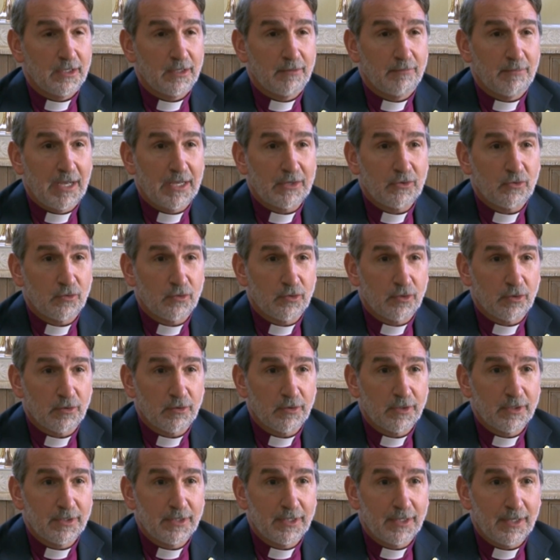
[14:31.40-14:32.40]
Michael
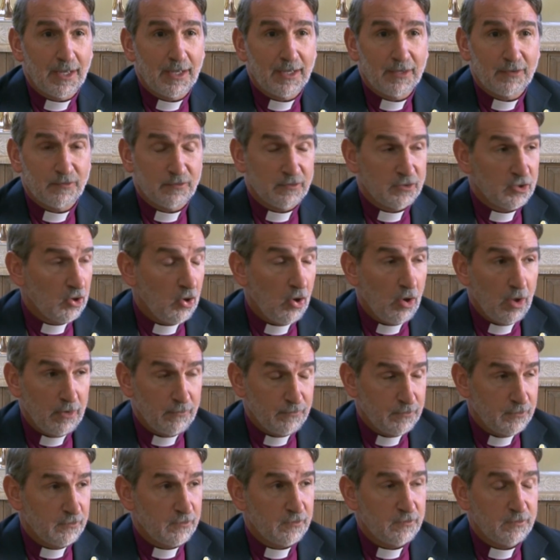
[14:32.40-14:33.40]
Curry in the eye. I said,
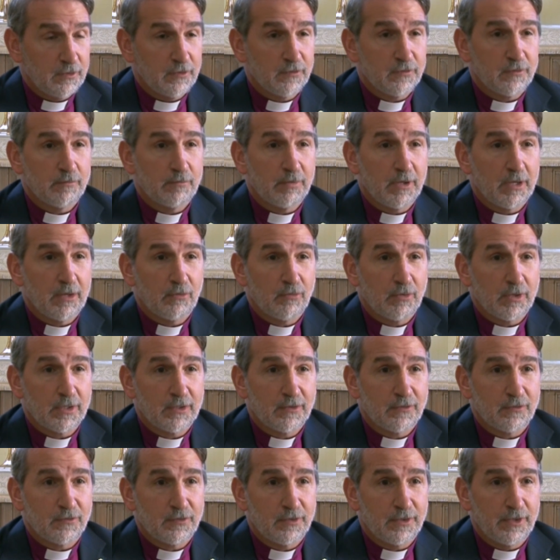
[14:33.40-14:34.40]
if you're serious about
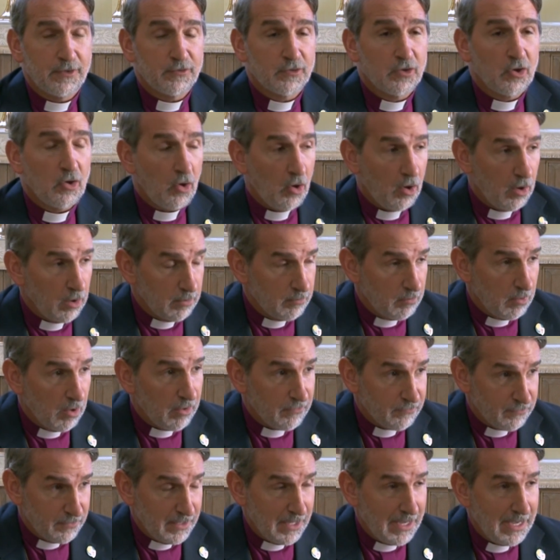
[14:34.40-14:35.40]
reconciliation, call them
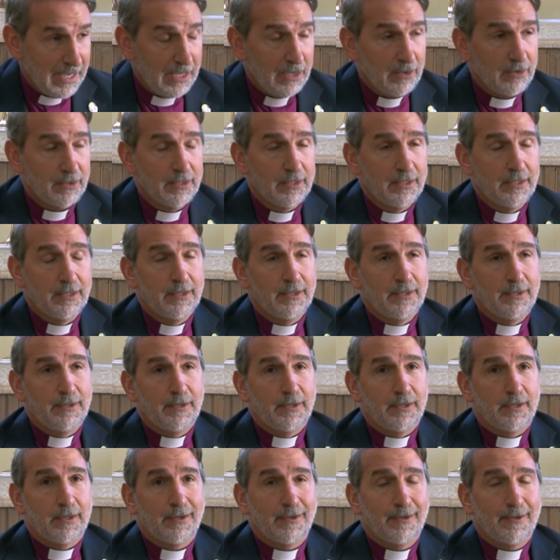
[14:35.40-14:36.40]
off now.
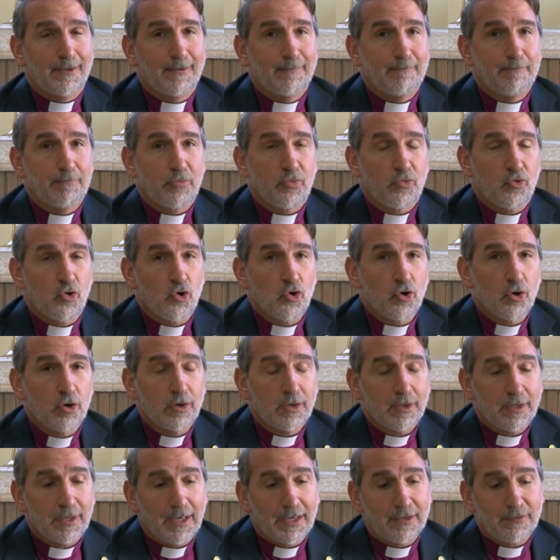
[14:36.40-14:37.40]

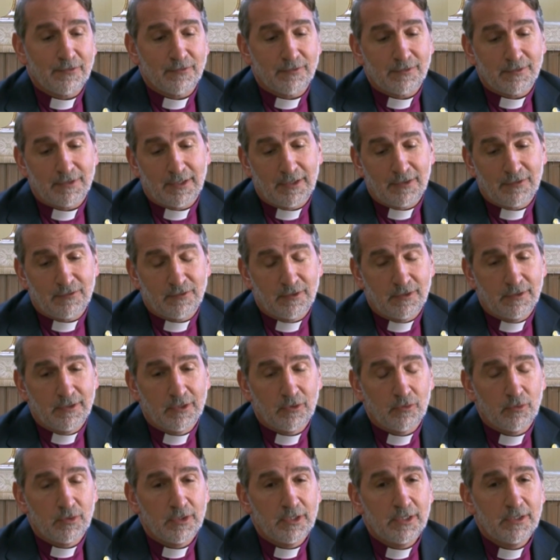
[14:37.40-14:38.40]
Third, I said
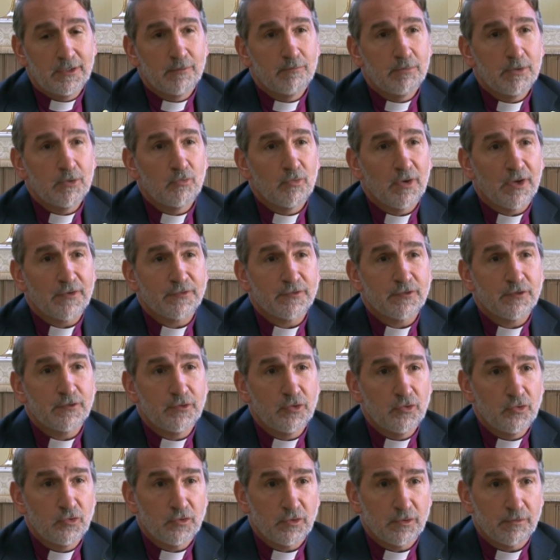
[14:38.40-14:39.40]
there would need to be
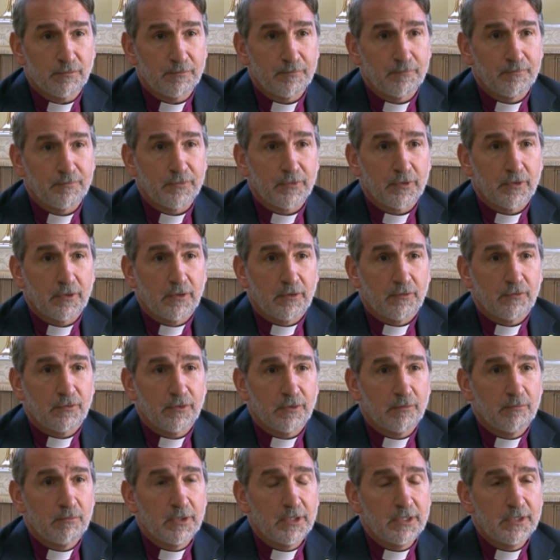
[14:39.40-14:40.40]
restitution
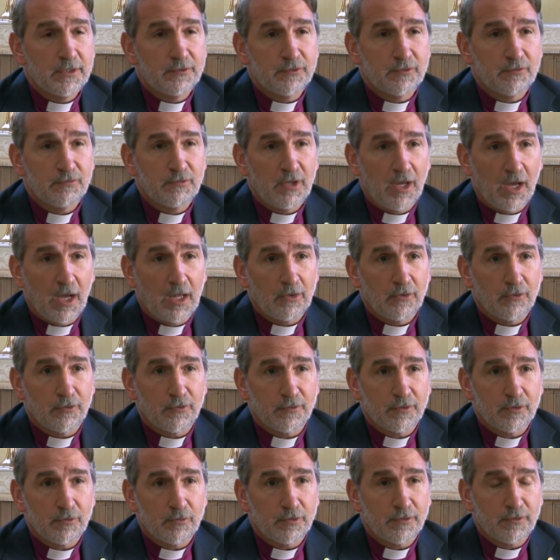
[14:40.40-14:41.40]
for the millions of
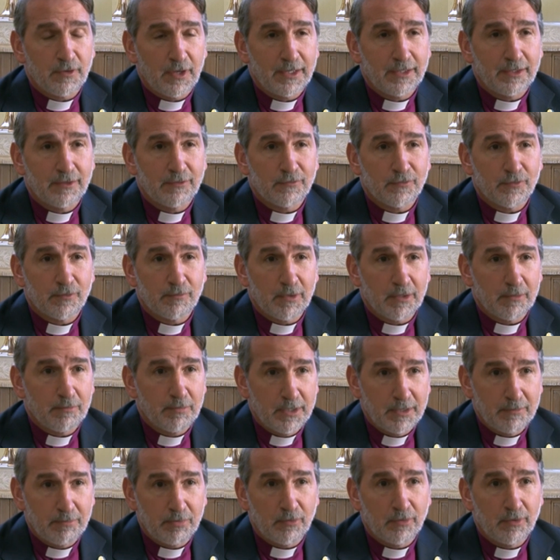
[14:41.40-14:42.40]
dollars that were taken from our
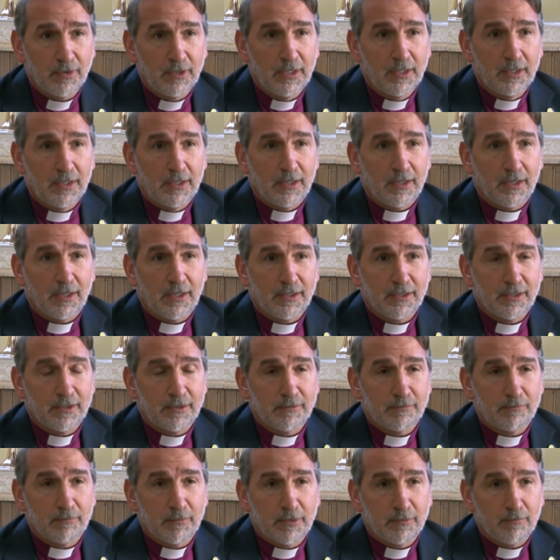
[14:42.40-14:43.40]
people
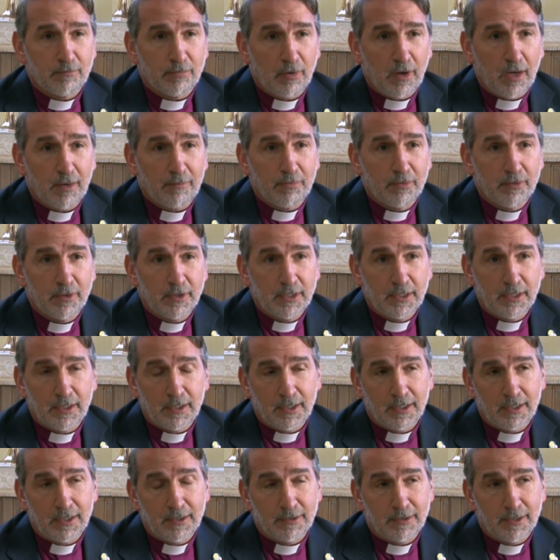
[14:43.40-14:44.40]
in property
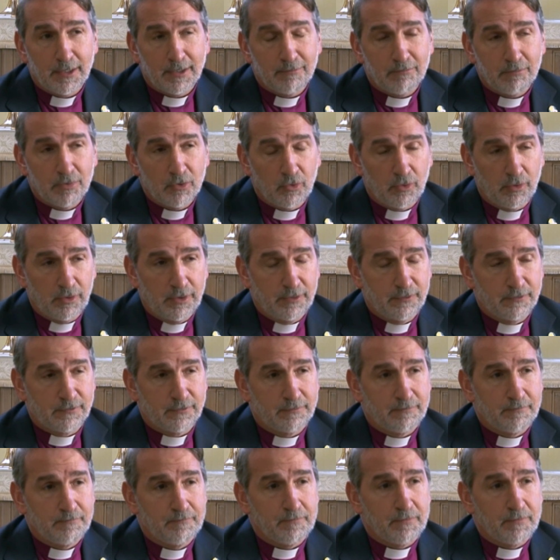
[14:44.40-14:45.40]
and buildings.